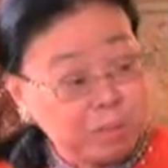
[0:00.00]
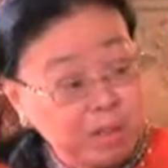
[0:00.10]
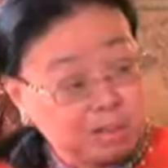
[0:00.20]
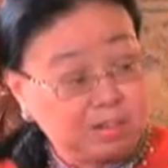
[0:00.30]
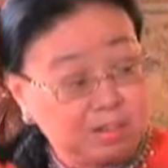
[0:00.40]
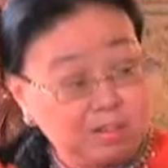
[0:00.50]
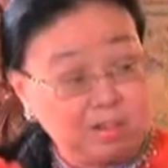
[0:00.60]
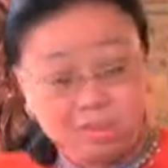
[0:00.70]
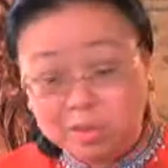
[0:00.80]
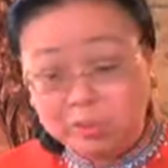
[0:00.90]
peace, you
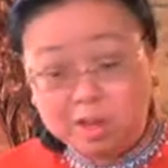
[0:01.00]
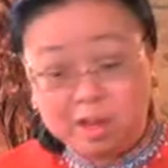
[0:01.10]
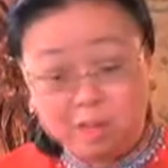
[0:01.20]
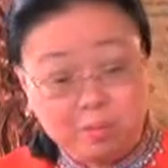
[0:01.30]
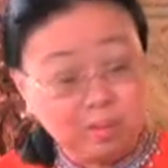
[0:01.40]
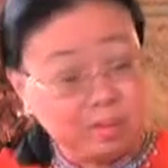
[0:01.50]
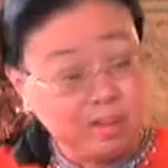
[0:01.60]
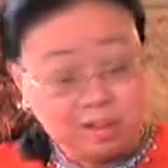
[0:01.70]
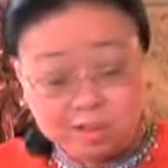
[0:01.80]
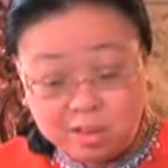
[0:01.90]
know, and you were able
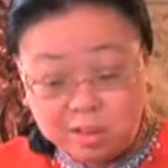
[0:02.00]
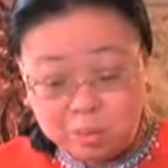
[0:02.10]
really to